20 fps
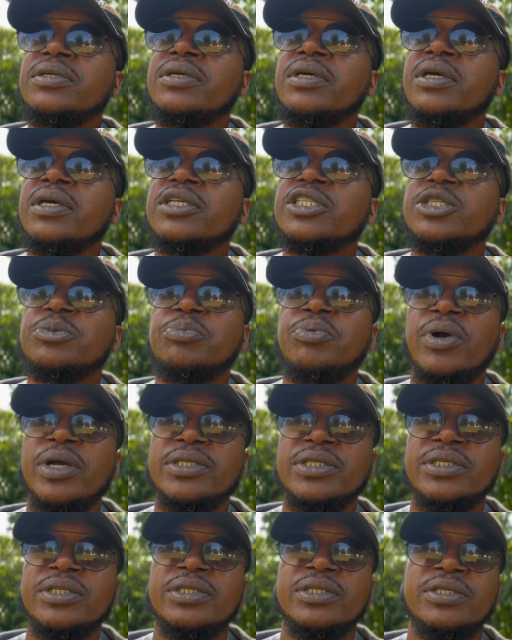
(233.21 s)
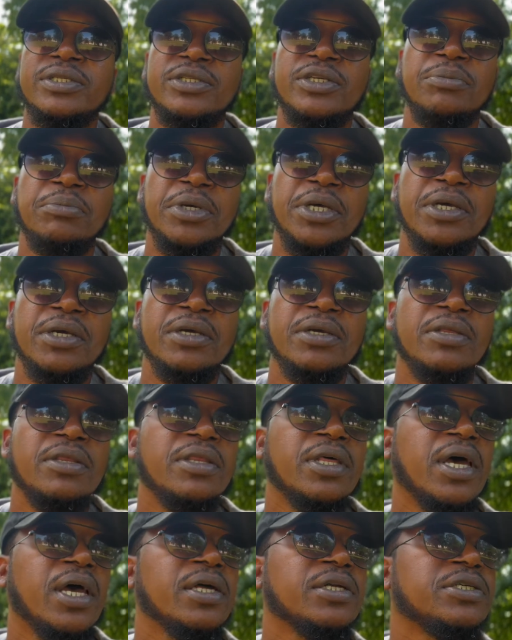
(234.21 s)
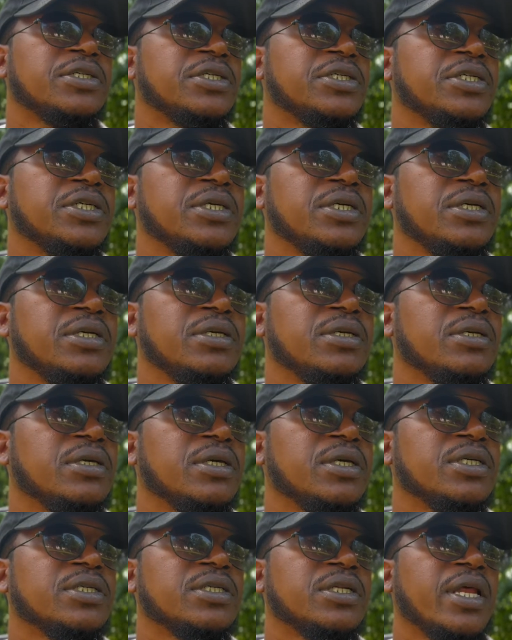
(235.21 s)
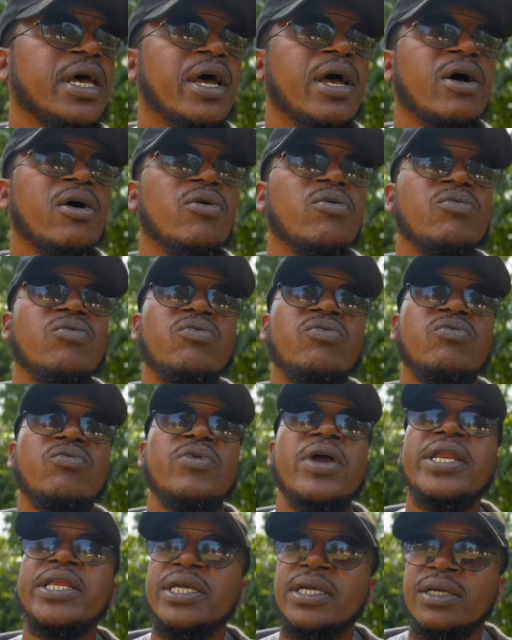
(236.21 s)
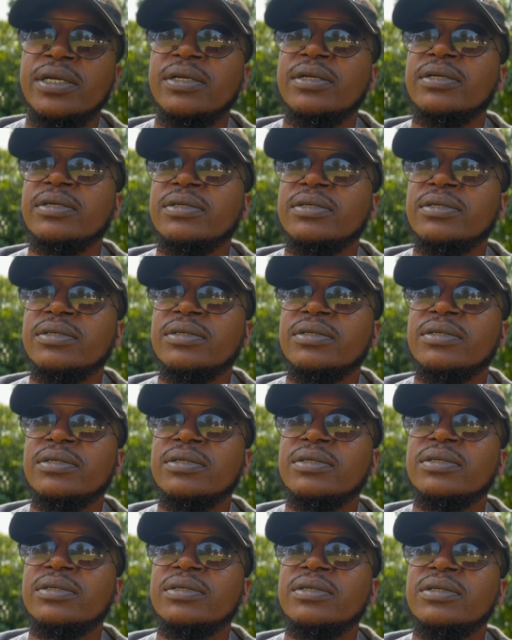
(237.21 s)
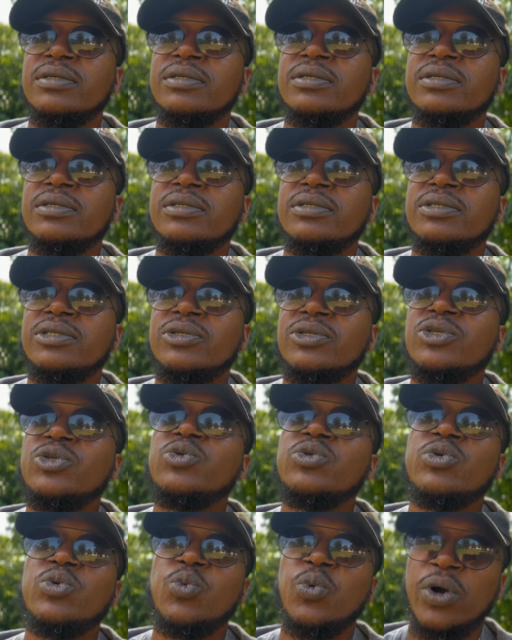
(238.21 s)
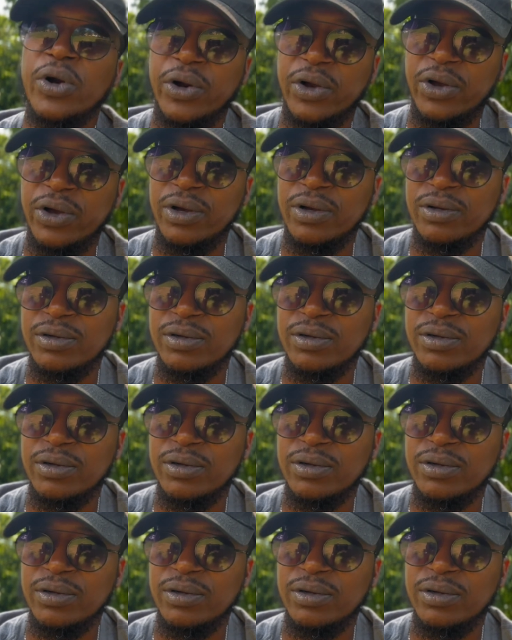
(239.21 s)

expressed to me that she is now ready to do the work